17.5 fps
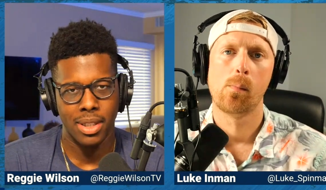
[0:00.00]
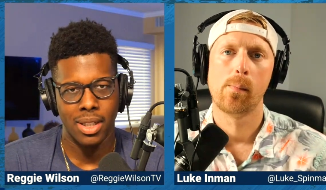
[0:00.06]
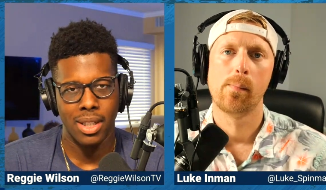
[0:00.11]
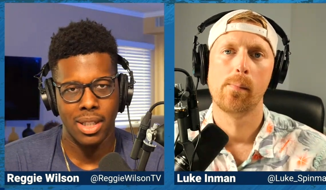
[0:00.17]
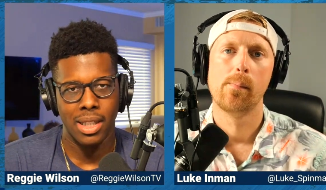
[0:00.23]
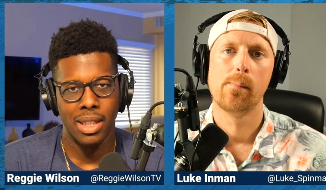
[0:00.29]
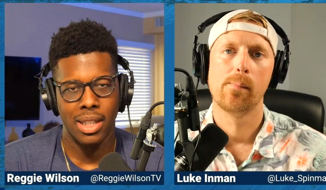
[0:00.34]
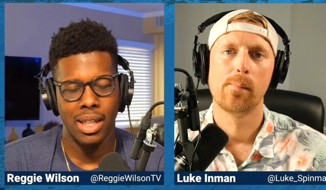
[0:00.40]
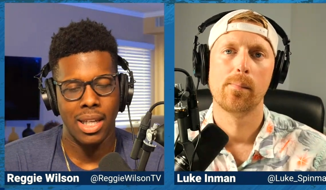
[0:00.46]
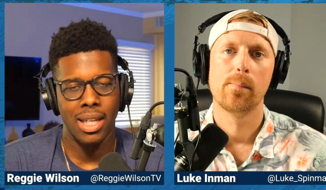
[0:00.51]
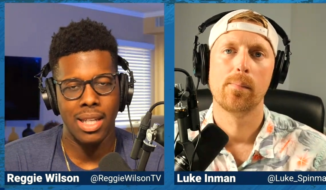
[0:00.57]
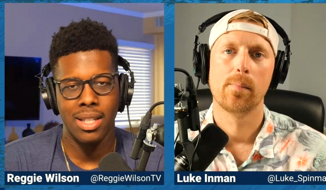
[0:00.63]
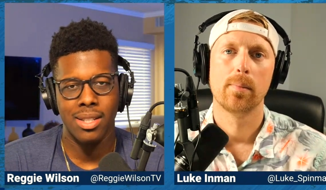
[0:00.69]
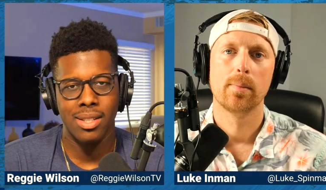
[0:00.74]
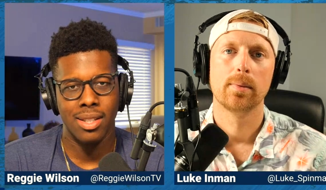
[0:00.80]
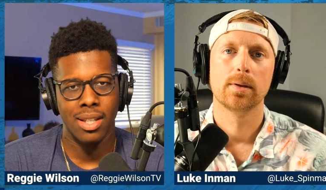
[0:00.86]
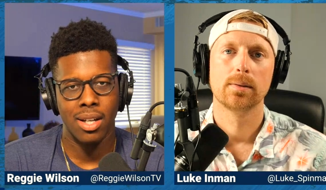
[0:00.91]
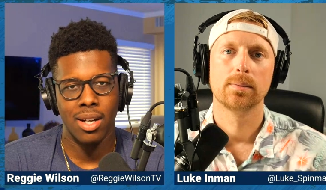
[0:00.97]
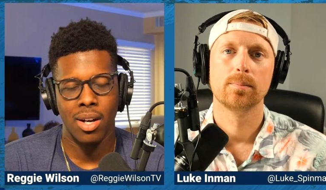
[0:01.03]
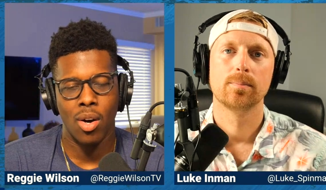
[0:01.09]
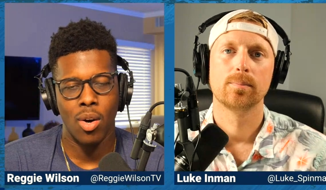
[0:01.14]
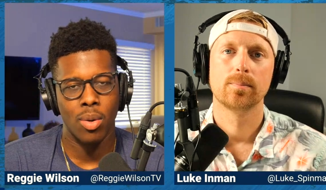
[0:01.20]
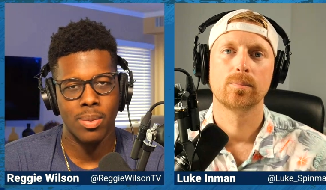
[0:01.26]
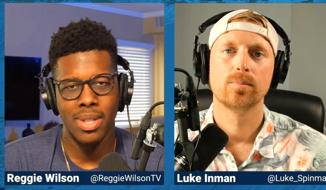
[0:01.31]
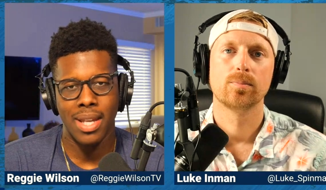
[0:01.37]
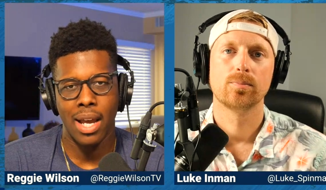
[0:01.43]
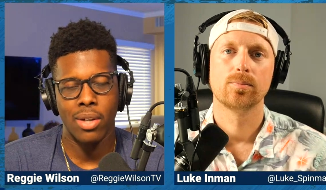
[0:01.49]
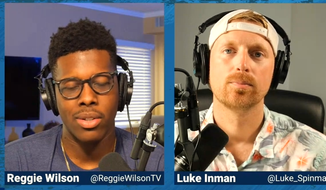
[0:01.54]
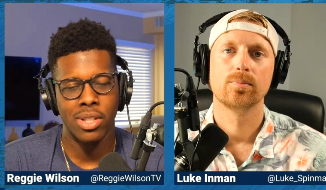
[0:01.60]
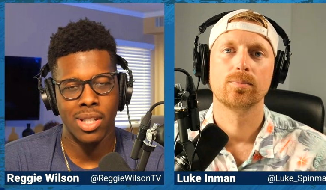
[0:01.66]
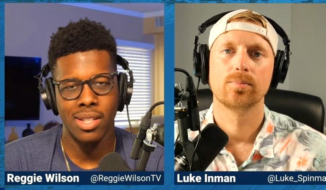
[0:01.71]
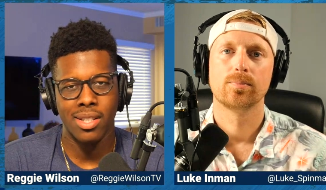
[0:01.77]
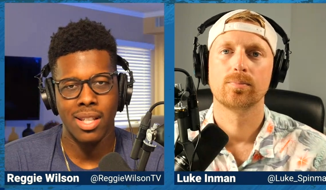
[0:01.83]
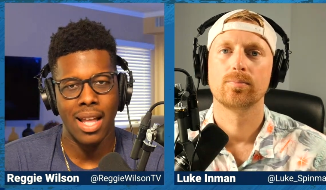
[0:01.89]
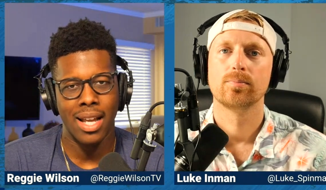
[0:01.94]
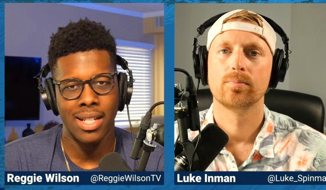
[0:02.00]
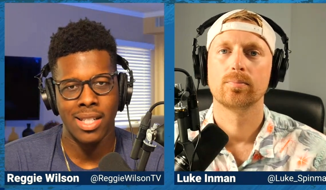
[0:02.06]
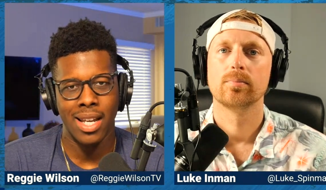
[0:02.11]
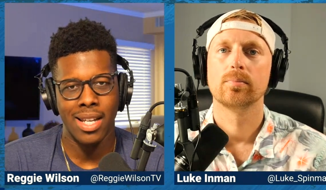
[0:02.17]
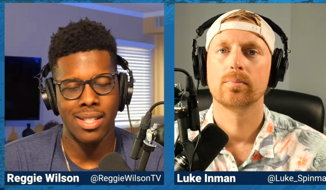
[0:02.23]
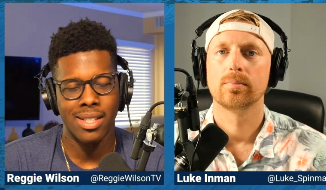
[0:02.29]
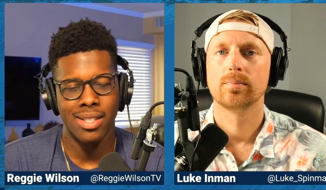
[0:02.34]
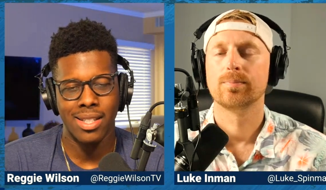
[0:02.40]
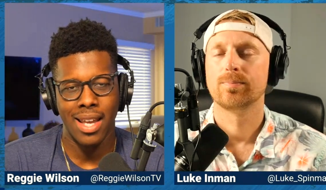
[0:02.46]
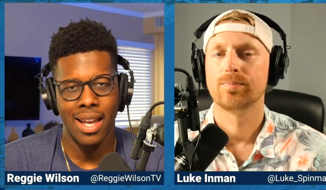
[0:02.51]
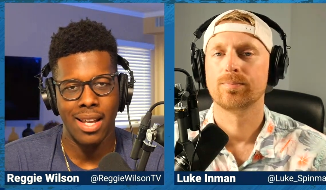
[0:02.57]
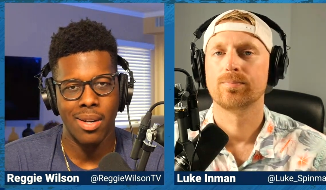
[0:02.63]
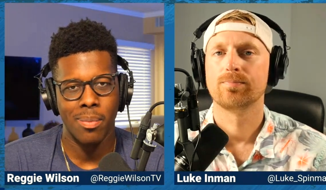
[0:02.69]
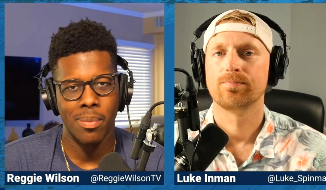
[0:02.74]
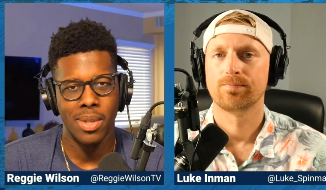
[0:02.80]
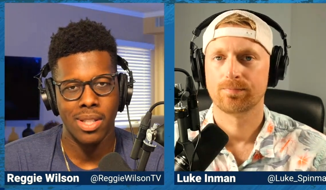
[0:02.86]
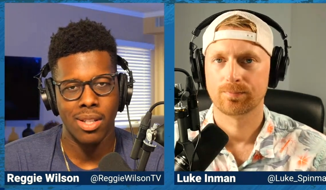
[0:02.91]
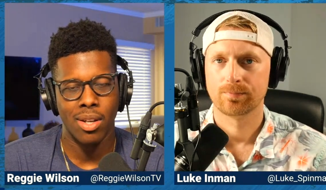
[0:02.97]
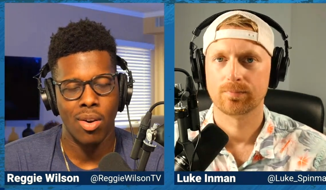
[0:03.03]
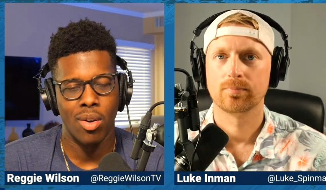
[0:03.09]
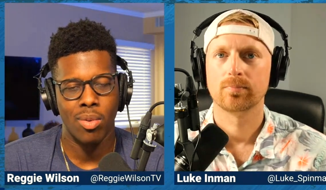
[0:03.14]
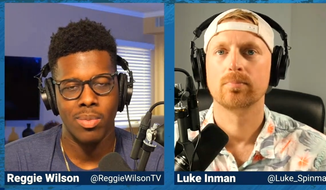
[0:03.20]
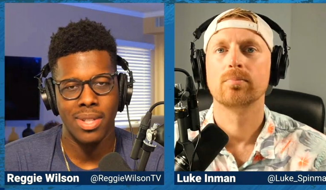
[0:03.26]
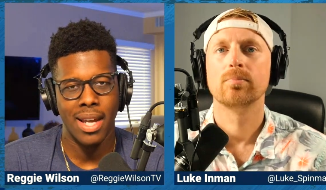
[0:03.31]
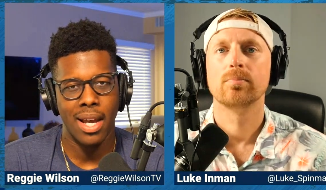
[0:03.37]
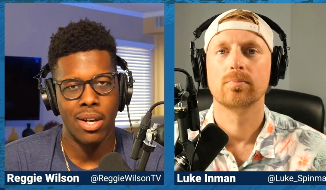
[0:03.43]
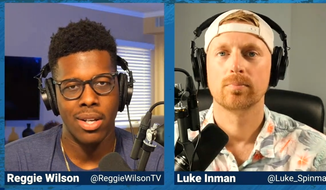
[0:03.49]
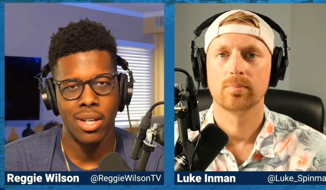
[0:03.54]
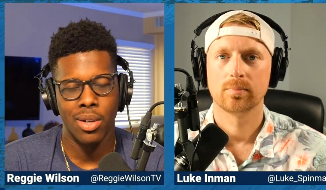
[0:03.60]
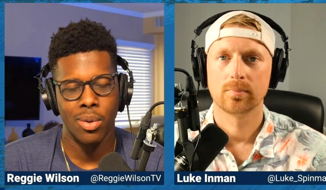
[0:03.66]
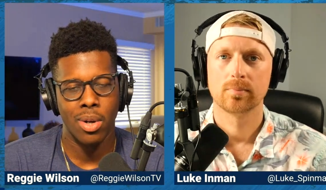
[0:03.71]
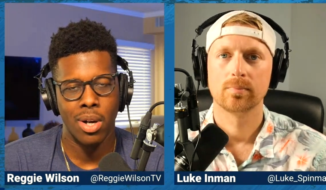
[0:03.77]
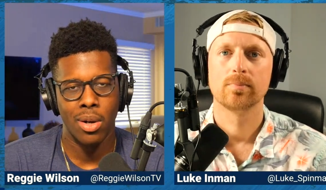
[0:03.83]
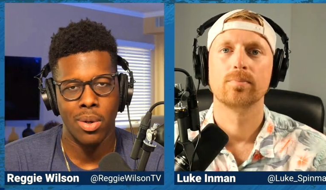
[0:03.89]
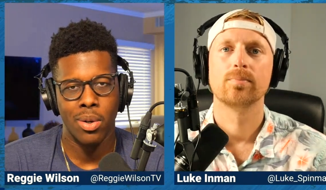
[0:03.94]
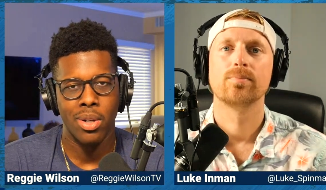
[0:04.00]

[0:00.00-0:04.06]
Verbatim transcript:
Speaker 1: He's a hometown, just like Jayson Tatum is a hometown hero.